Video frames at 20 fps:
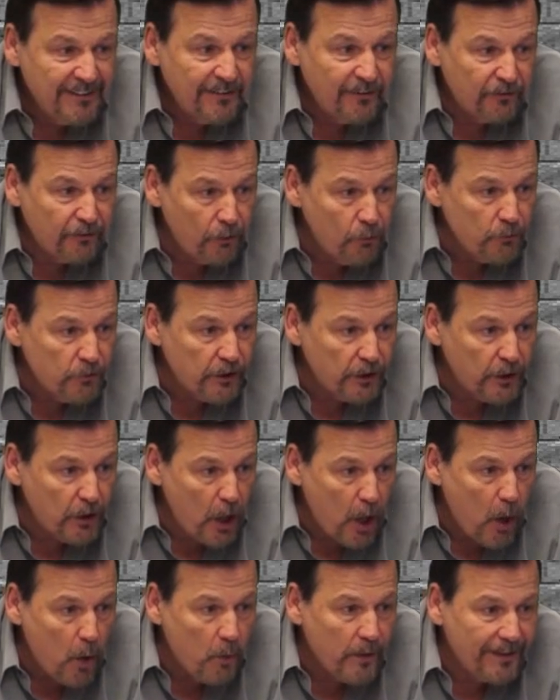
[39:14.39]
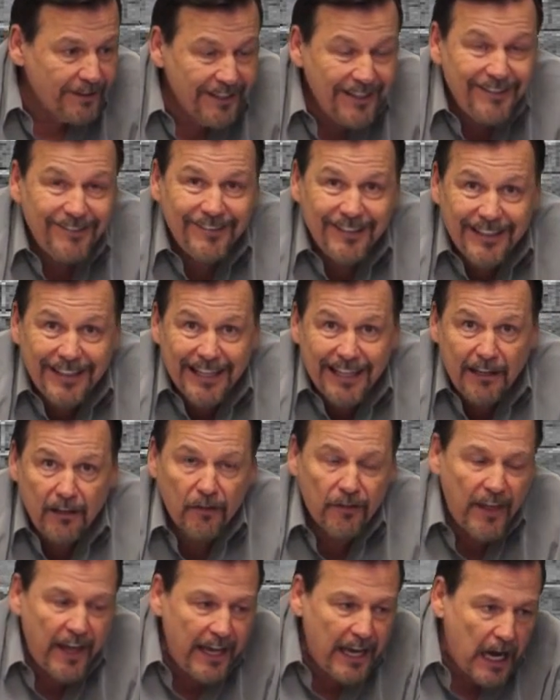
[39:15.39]
Susan Cohen, Lindsay
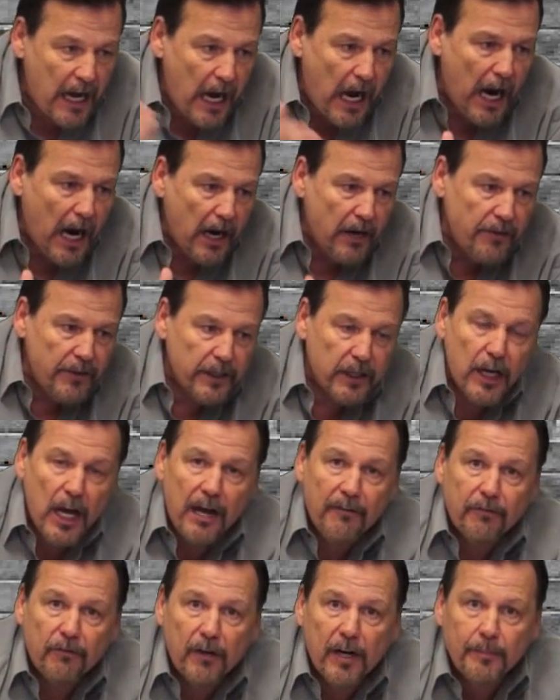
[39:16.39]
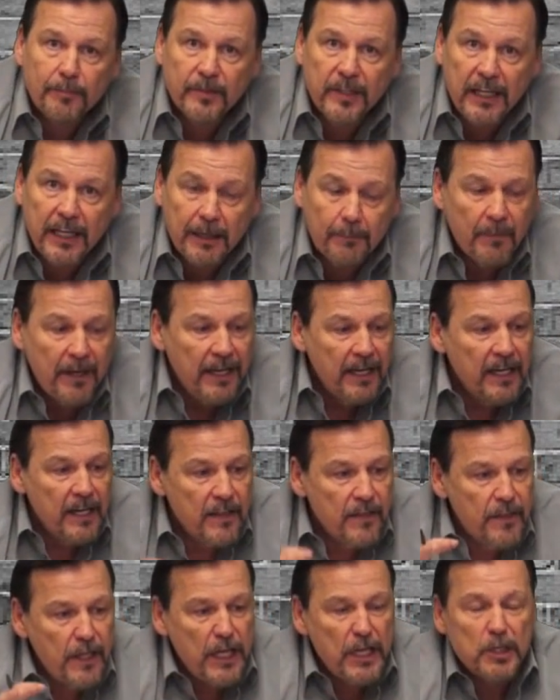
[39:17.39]
Gill, they are the cover-up team.
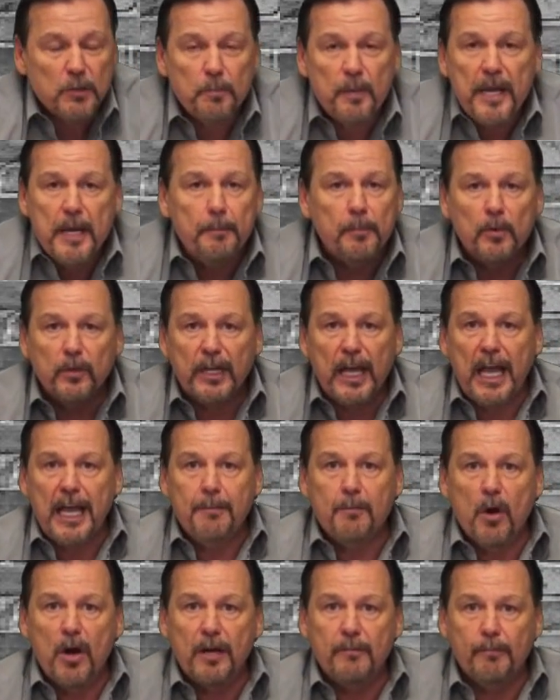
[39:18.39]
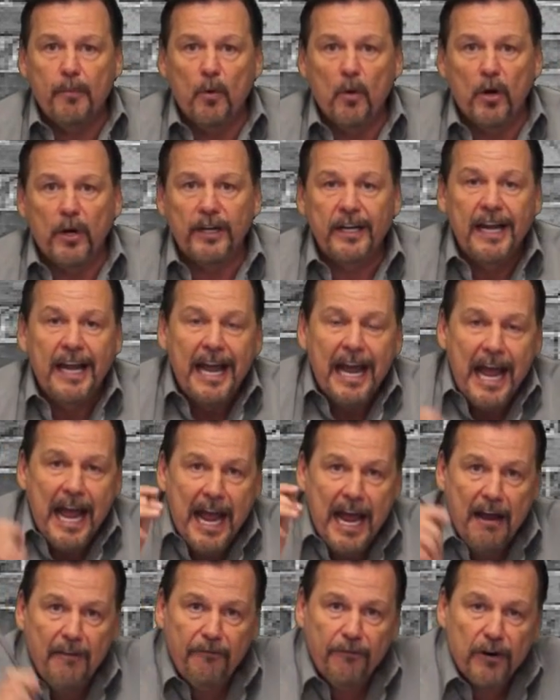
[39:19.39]
These people came on board.
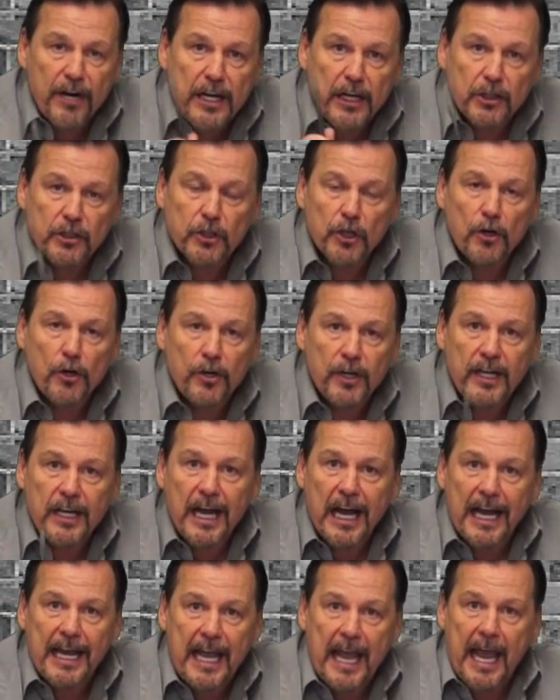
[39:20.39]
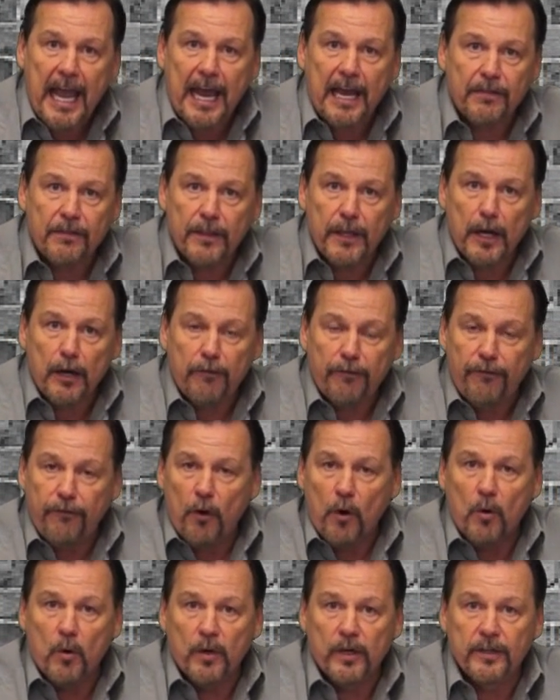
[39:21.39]
Every attorney I had there
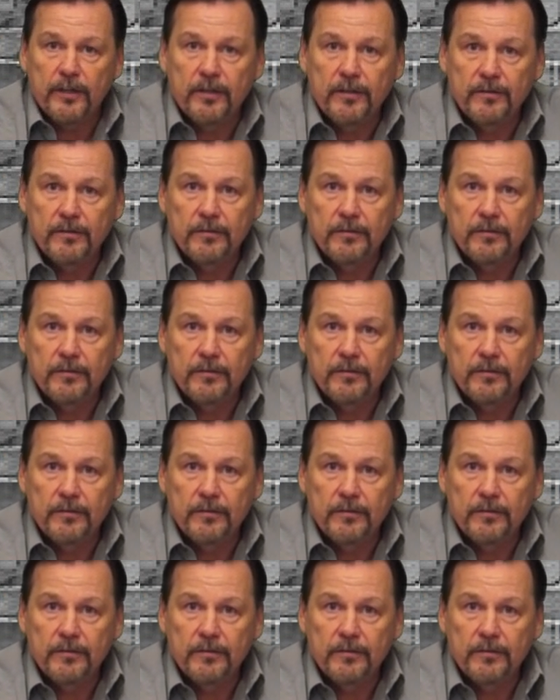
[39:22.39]
forward